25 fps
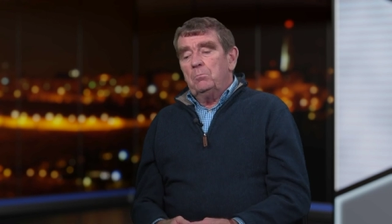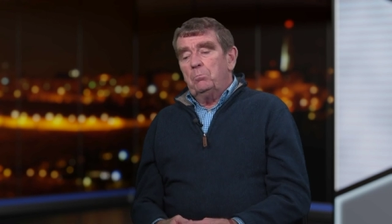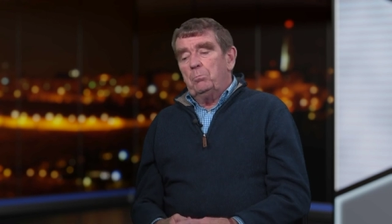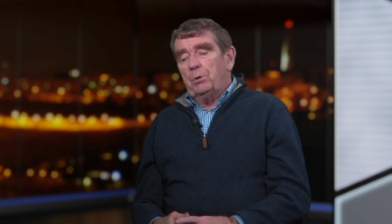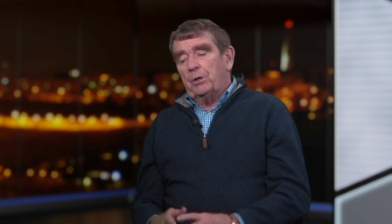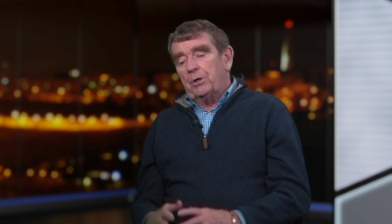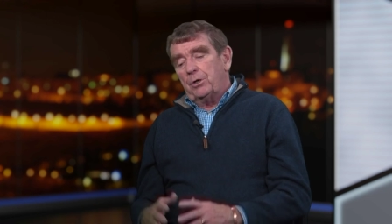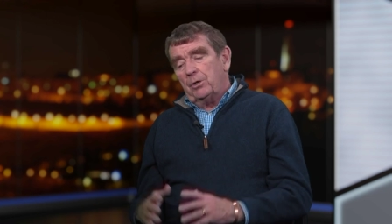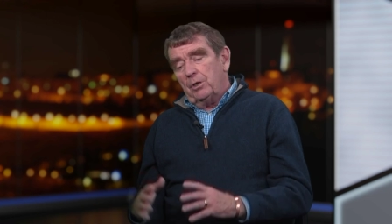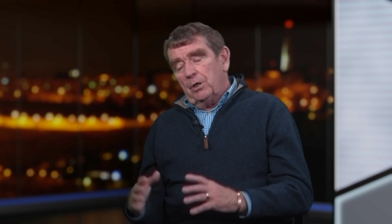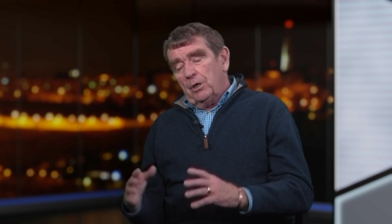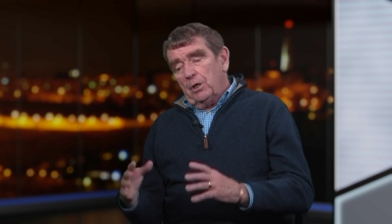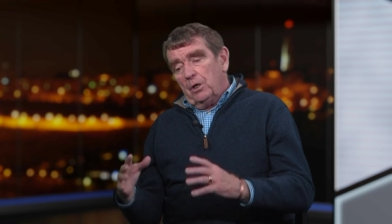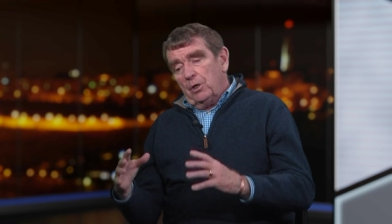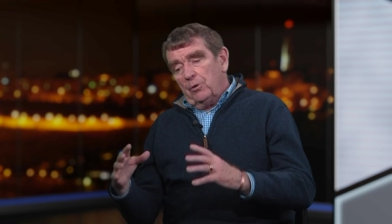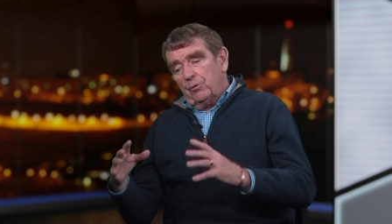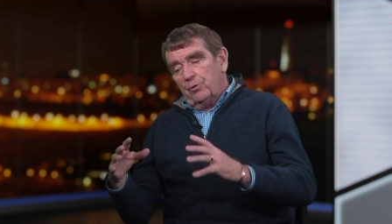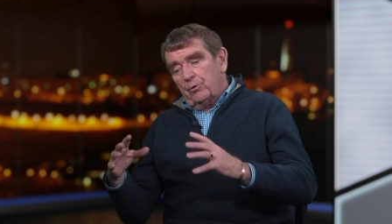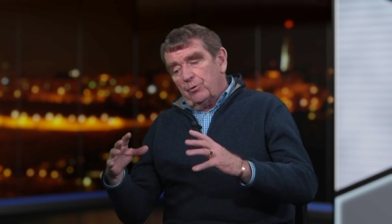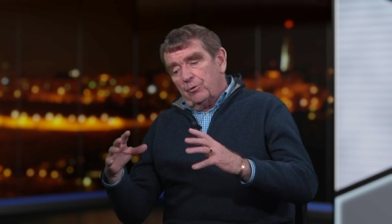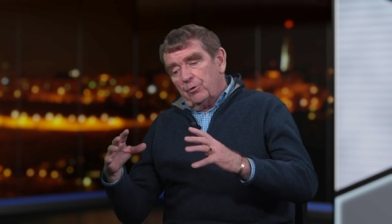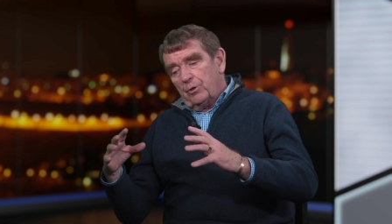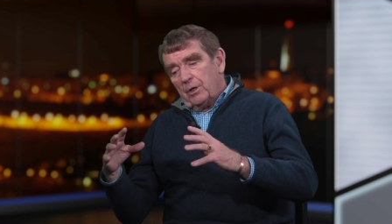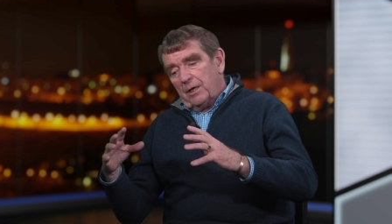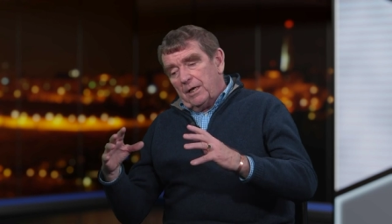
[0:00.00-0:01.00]
But
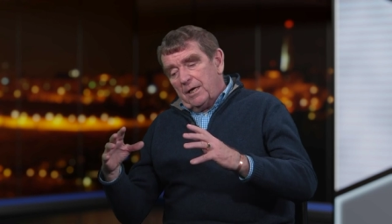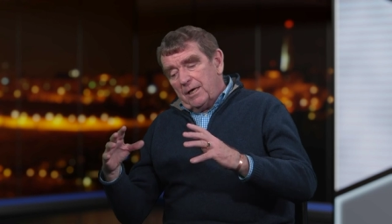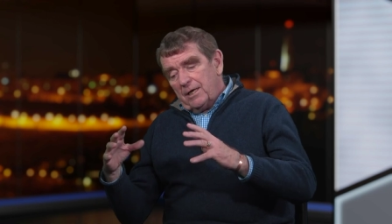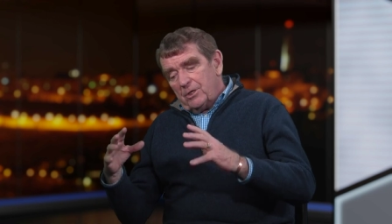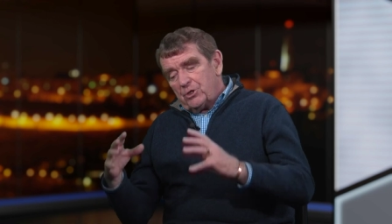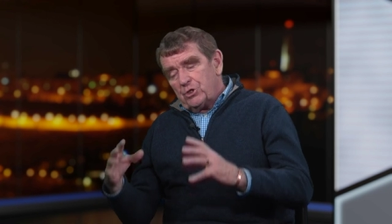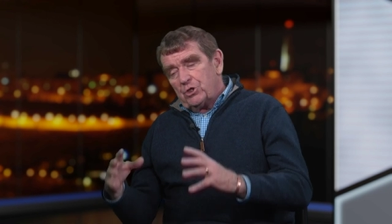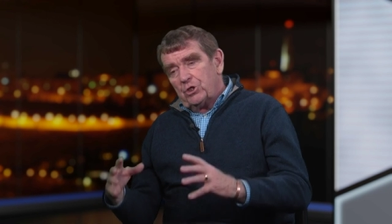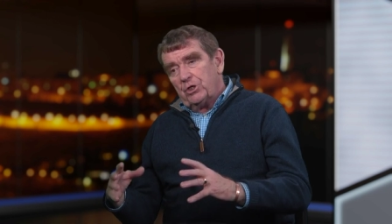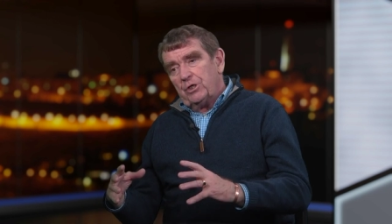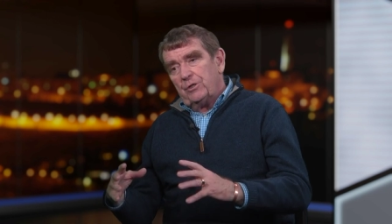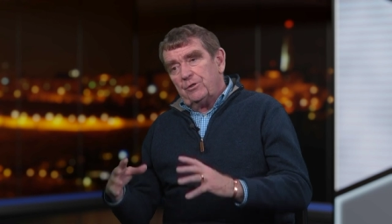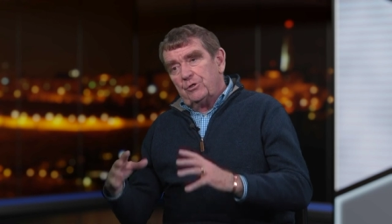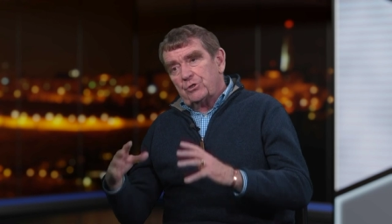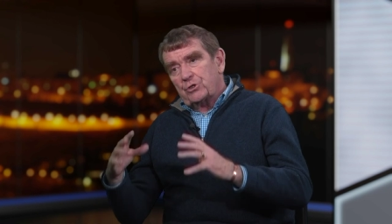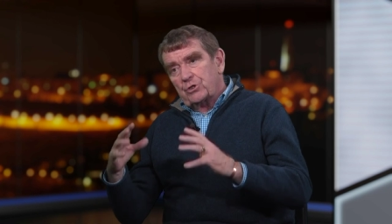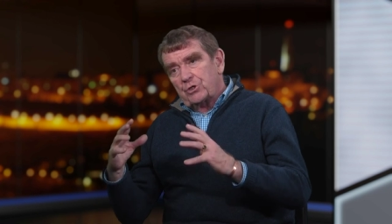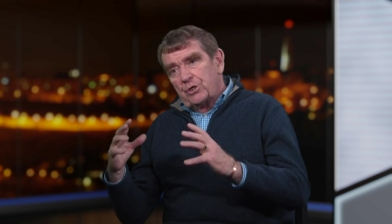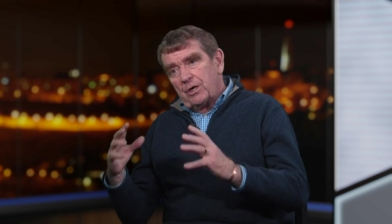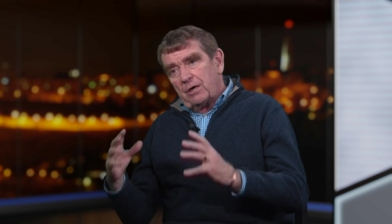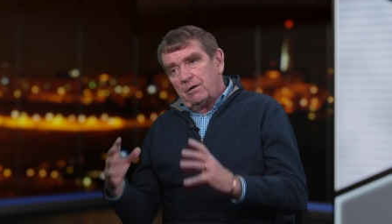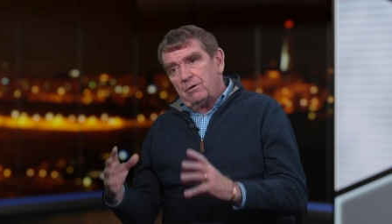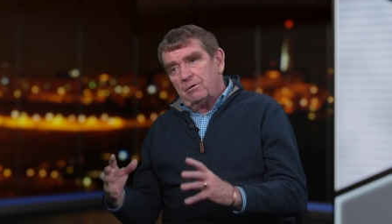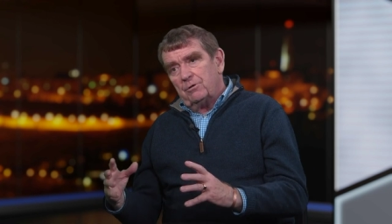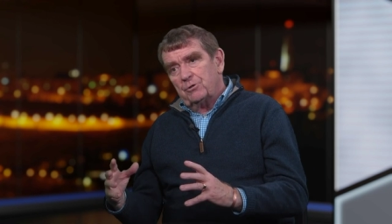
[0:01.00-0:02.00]
the, initially, this
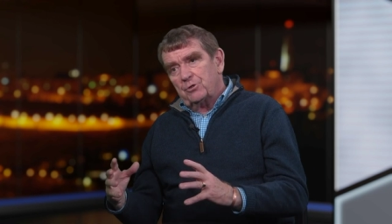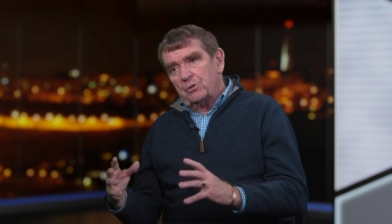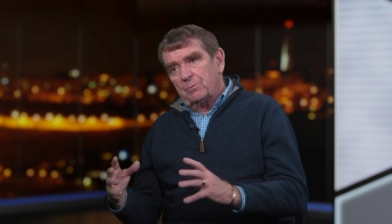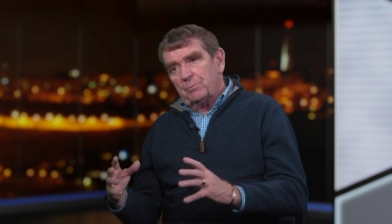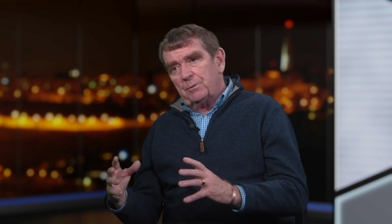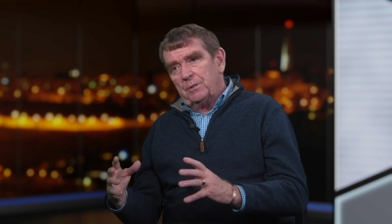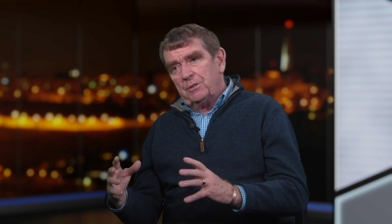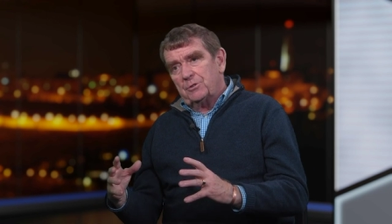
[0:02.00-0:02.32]
terrorism